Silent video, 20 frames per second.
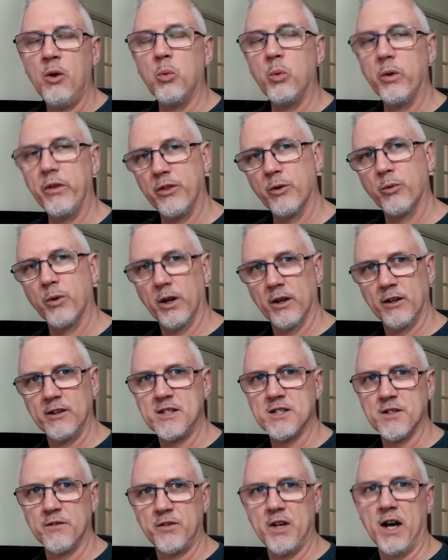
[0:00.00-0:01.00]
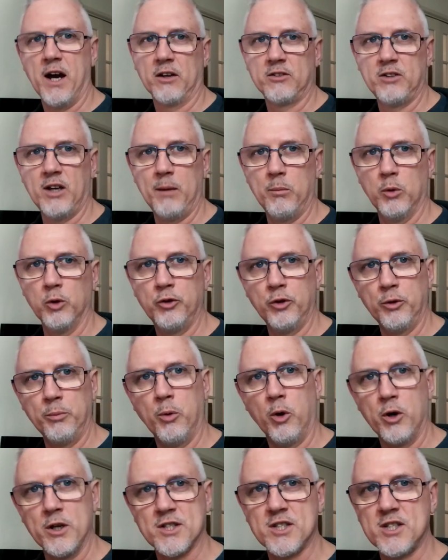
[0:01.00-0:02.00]
with the release of Darktable
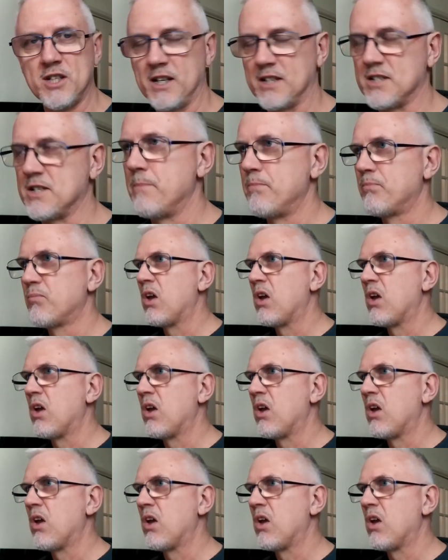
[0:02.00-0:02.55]
2.6.